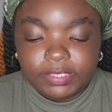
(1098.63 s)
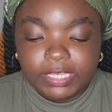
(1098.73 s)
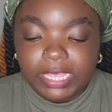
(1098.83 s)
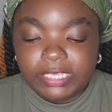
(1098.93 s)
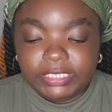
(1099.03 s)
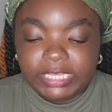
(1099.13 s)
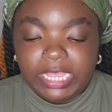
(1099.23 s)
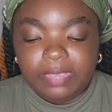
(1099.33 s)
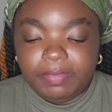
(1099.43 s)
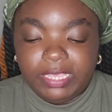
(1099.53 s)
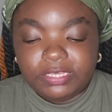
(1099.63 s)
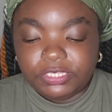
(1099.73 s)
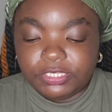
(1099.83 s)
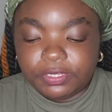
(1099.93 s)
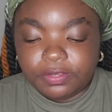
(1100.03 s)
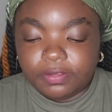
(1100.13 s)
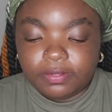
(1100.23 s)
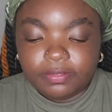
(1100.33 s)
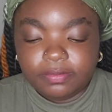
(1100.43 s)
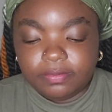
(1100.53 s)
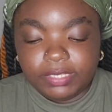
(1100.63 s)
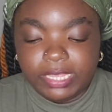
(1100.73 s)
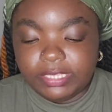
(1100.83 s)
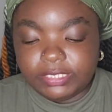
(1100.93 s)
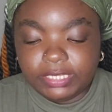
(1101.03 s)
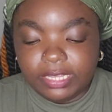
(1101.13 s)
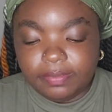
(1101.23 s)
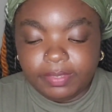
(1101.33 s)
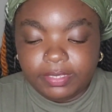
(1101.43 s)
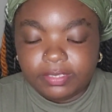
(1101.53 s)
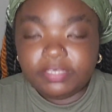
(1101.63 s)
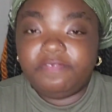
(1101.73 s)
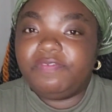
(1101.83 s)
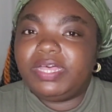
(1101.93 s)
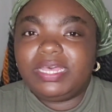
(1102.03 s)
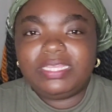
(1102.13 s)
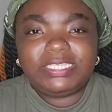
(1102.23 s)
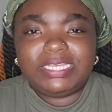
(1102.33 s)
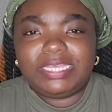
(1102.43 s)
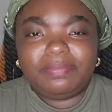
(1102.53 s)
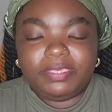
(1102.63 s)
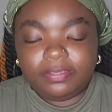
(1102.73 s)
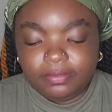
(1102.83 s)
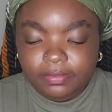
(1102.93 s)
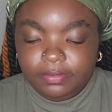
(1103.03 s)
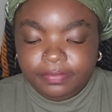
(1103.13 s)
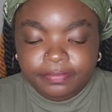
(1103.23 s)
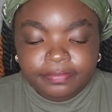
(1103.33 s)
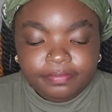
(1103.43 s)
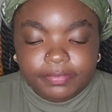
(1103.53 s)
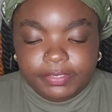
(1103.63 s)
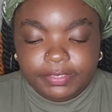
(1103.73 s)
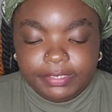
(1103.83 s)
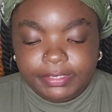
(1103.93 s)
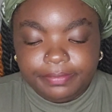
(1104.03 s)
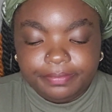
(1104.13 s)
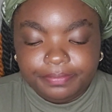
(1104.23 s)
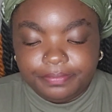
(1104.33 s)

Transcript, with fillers: God's timing. I just heard God's timing, divine timing. Okay.